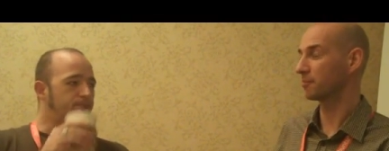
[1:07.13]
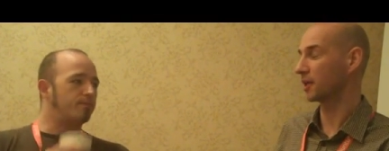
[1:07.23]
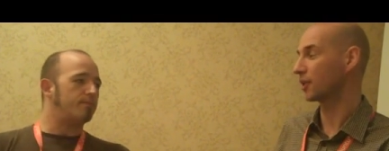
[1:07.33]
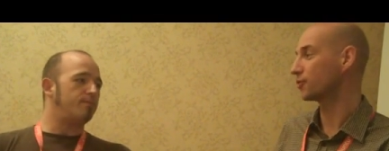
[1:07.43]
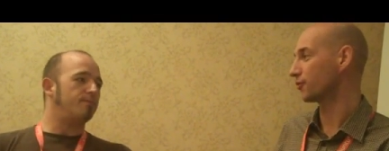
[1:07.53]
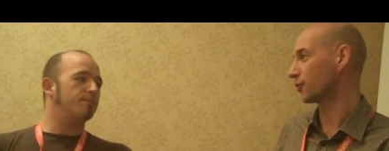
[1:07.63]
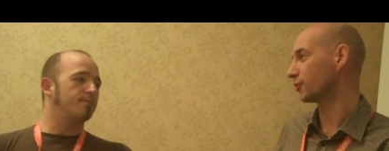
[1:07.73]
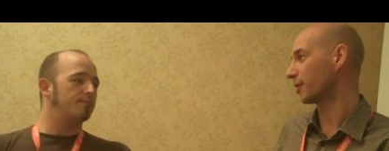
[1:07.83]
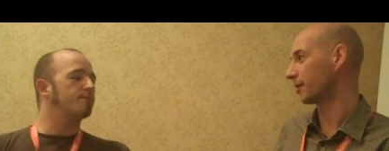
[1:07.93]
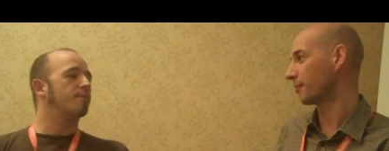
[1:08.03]
Speaker 1: being
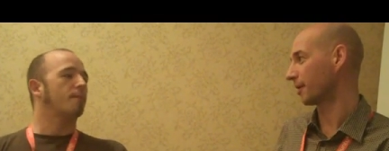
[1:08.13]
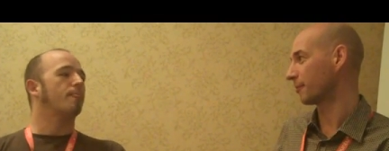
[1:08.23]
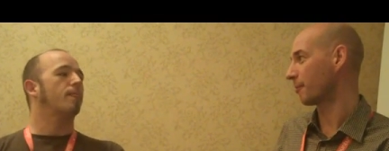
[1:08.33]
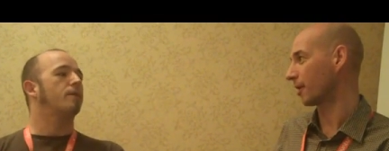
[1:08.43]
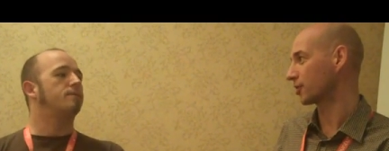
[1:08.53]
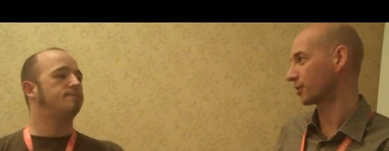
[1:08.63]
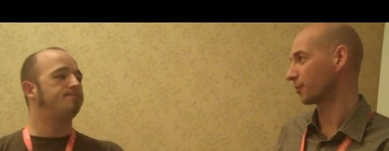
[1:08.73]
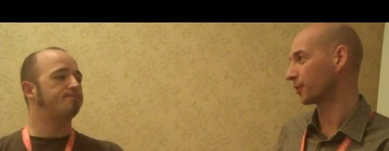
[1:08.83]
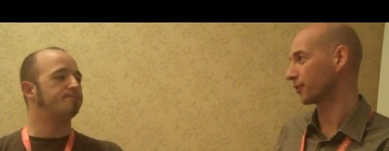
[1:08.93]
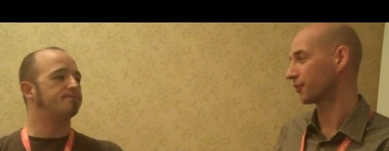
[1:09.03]
interviewed by, by Marta
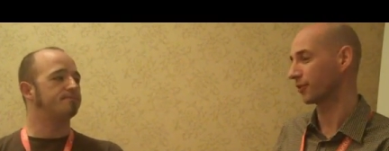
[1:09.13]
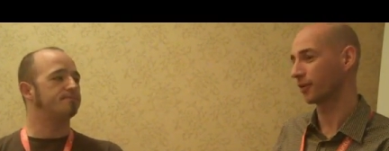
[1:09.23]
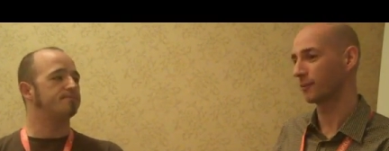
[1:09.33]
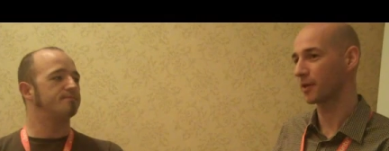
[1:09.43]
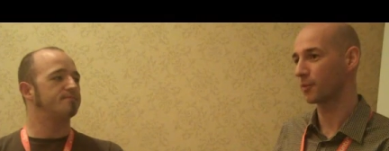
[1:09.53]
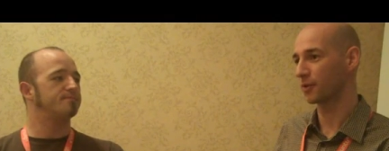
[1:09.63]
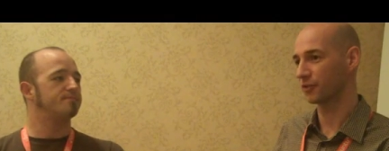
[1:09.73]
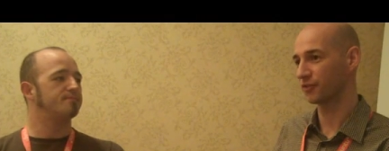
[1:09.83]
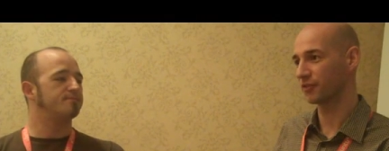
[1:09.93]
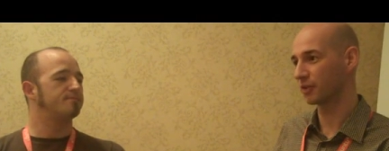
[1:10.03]
was uh, he
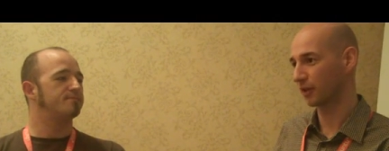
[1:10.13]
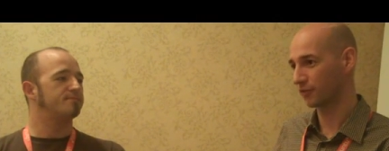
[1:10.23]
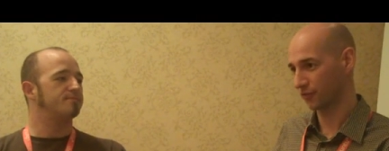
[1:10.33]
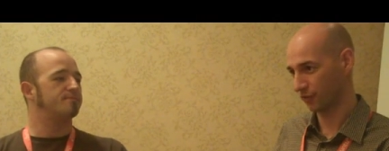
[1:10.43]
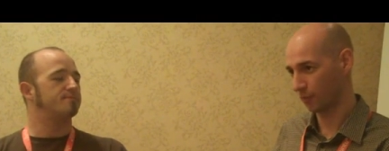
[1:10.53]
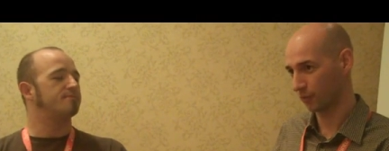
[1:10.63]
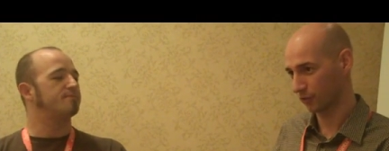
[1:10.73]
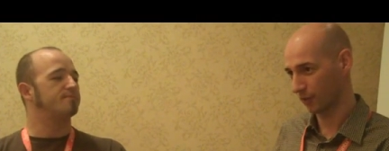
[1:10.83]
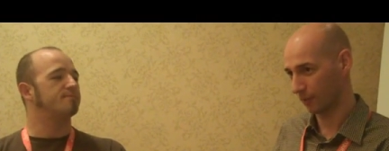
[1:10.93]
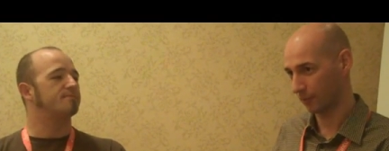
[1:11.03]
was looking for someone
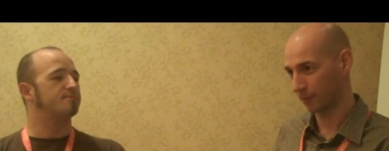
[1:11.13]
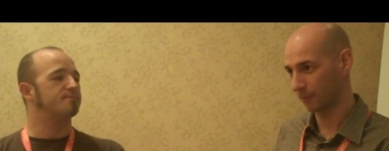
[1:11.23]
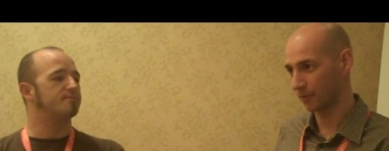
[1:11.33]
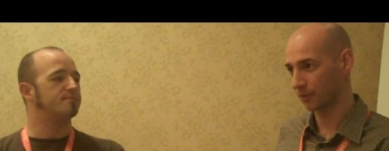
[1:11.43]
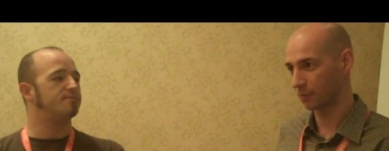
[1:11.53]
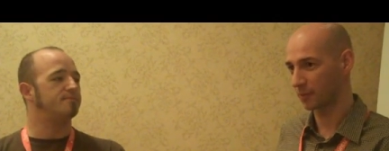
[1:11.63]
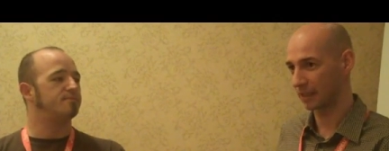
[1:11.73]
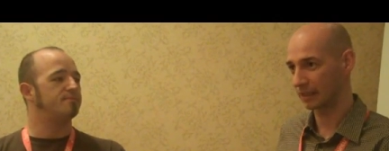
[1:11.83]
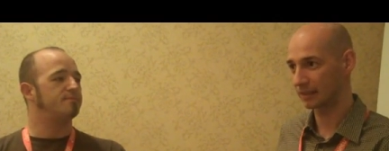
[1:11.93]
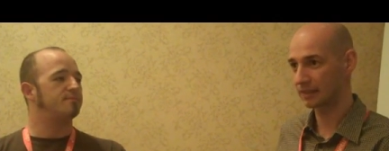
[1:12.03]
to help him, you know,
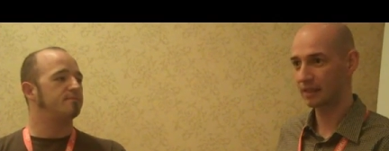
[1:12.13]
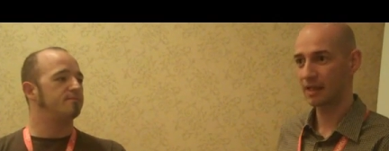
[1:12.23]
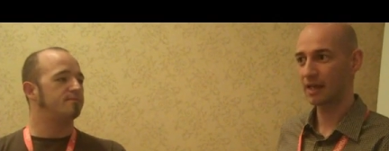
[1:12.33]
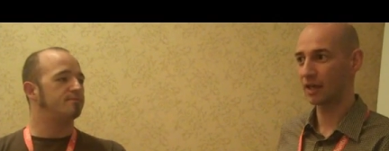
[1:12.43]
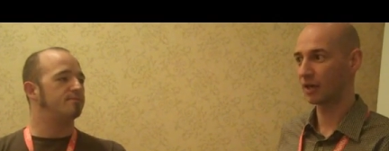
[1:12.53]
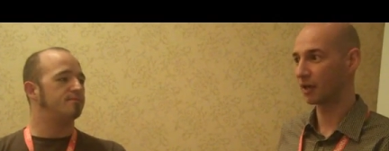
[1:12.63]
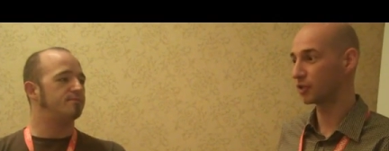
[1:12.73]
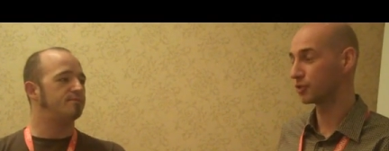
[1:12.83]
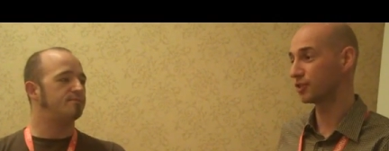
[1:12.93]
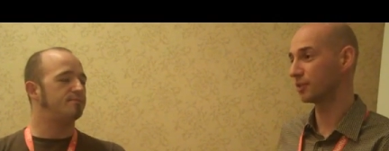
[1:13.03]
build uh, a
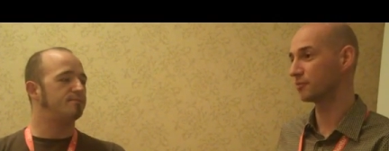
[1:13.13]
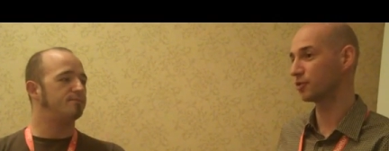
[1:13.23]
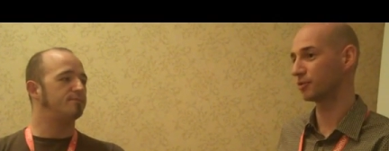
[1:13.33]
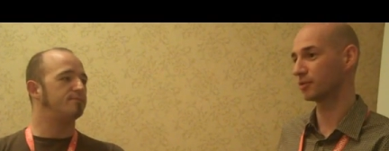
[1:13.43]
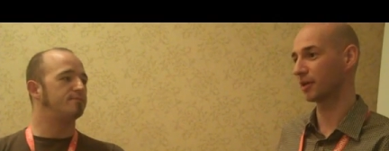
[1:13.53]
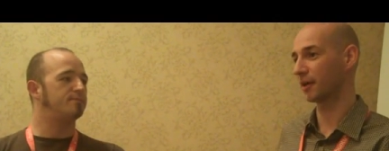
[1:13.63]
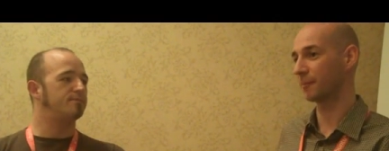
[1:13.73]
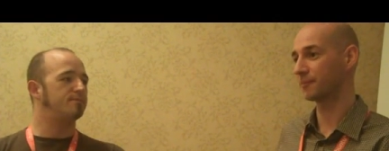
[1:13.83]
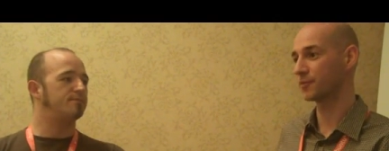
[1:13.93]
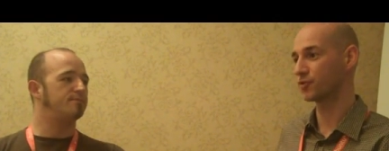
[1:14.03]
new team to
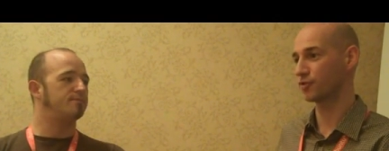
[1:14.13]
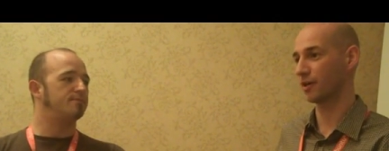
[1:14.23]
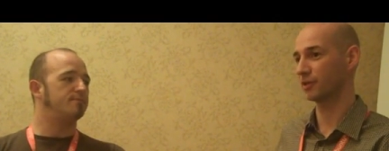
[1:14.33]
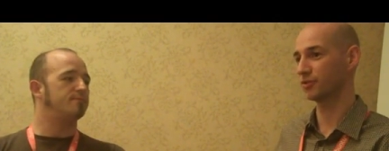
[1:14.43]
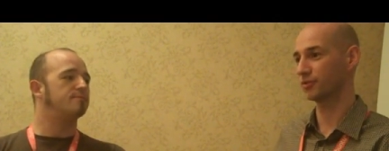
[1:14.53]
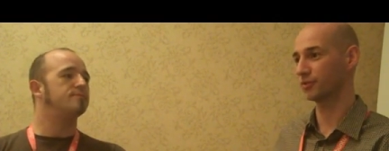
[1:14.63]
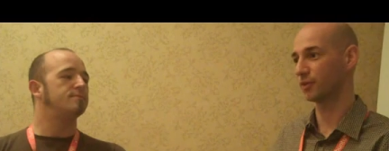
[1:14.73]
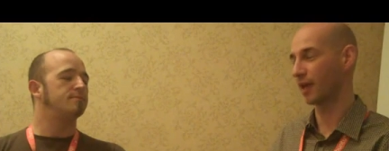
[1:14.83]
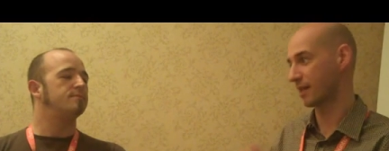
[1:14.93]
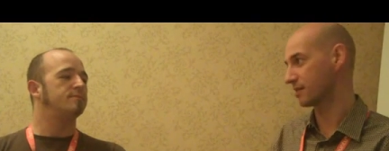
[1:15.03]
um, try to
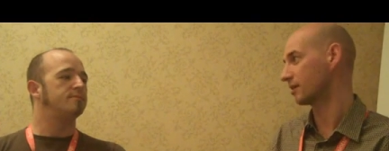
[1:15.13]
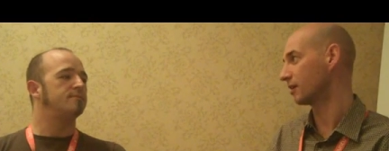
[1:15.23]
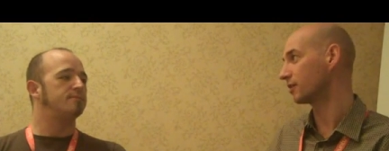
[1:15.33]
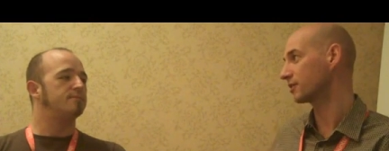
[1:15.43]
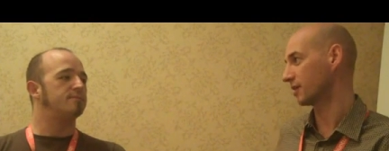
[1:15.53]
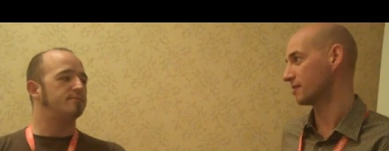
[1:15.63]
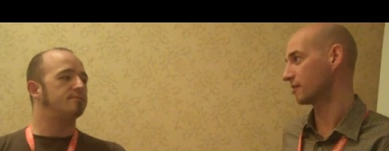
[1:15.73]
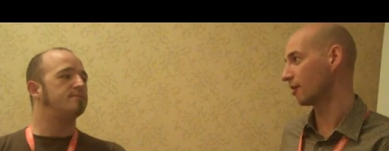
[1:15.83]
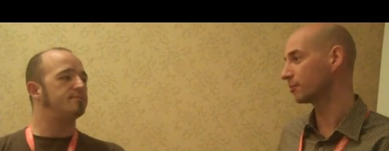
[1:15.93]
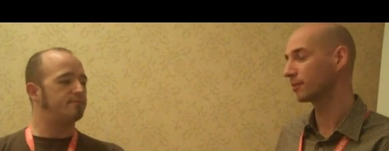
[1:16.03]
enhance the Linux
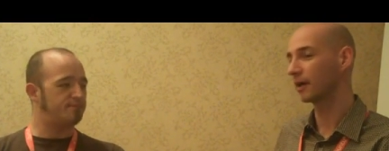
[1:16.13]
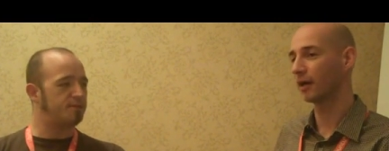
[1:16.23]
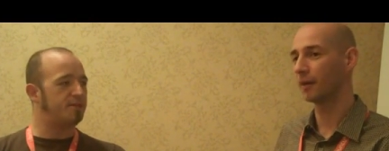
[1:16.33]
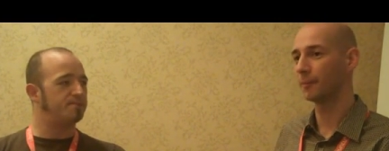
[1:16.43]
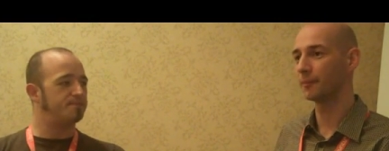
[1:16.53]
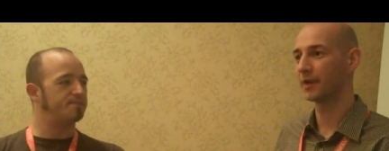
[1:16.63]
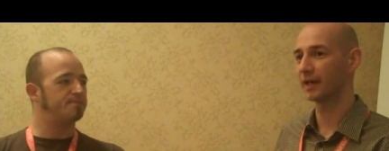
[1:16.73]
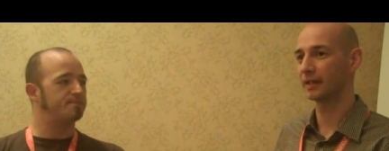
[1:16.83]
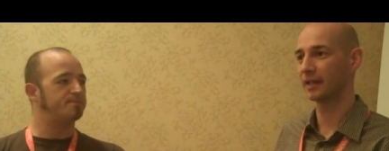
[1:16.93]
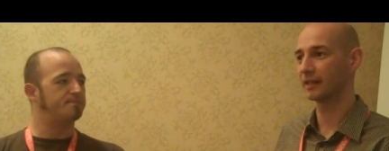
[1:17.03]
desktop um, okay. and,
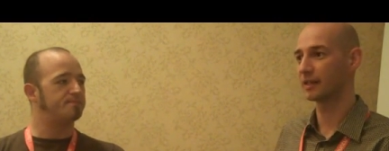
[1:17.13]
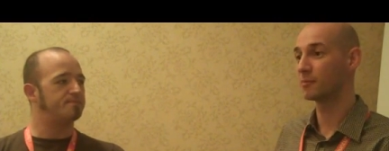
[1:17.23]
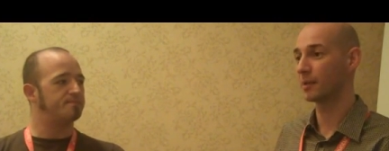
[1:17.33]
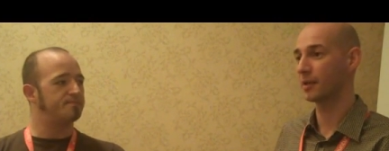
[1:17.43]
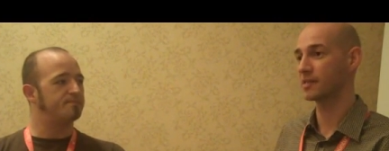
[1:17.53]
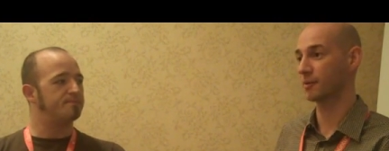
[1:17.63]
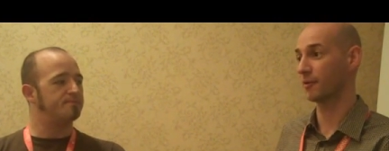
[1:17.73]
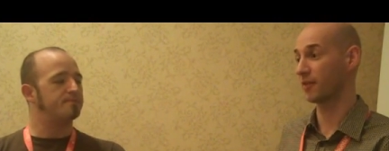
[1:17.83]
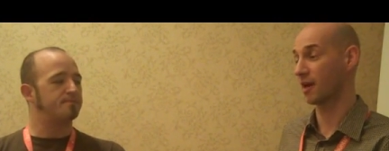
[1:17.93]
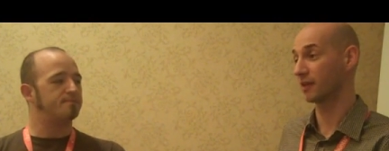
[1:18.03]
and, implement some
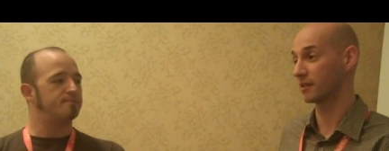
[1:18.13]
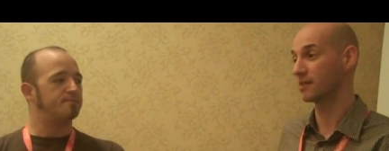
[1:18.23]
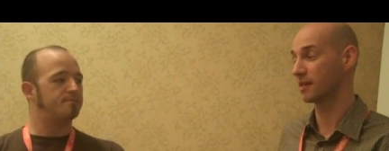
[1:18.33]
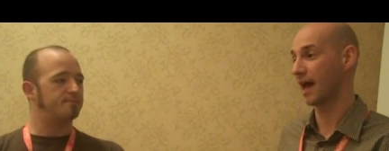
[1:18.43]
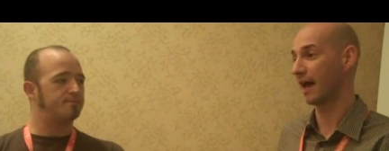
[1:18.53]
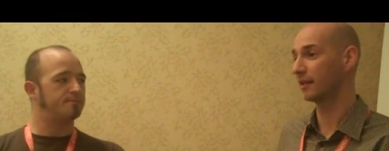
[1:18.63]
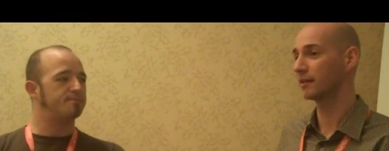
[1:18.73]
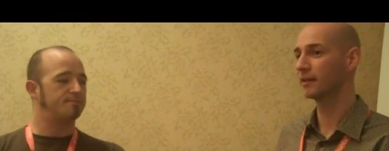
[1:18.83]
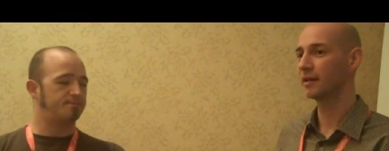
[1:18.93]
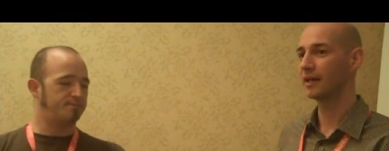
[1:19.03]
of the ideas he had,
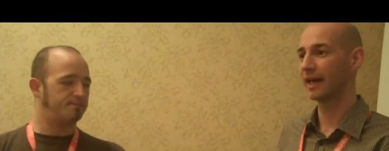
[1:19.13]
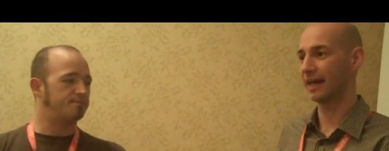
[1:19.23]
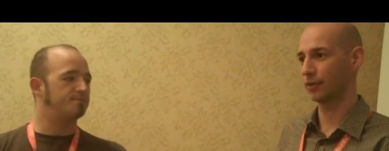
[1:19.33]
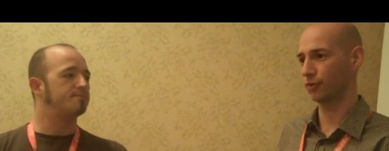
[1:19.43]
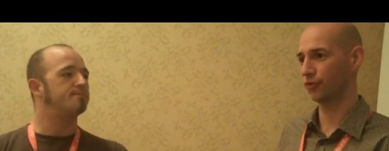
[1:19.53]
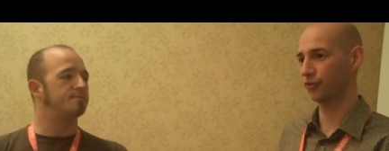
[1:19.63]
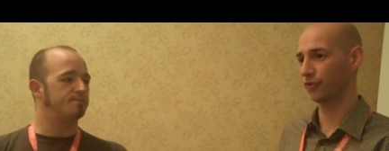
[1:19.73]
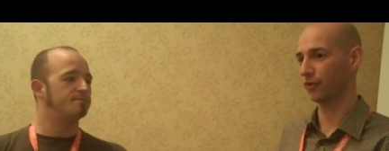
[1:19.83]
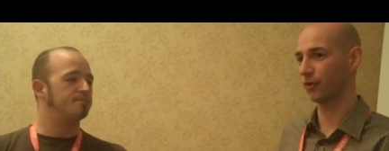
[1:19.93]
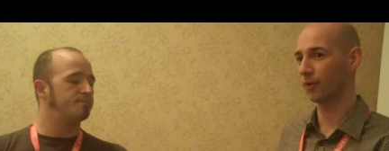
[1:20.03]
and
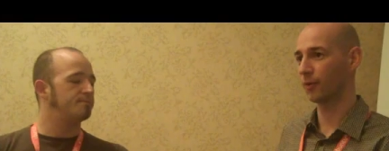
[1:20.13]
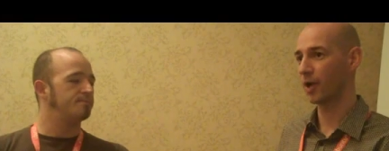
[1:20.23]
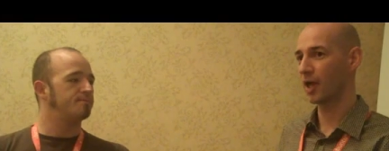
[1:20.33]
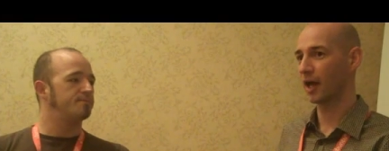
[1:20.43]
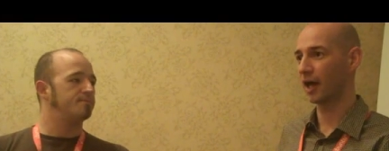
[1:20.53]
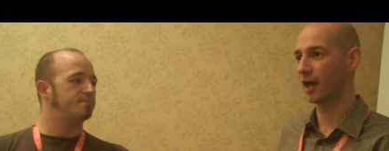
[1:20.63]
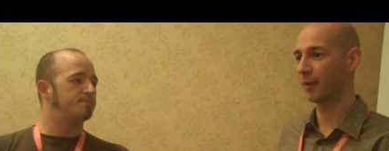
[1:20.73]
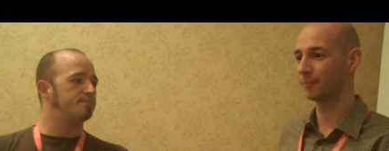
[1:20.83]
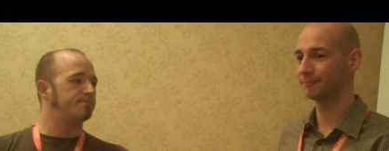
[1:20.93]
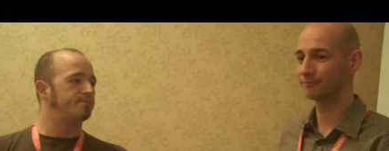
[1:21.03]
also.
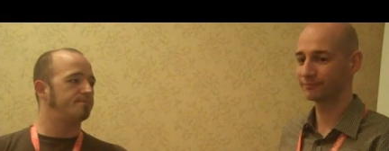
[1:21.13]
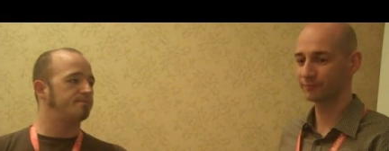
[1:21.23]
Um,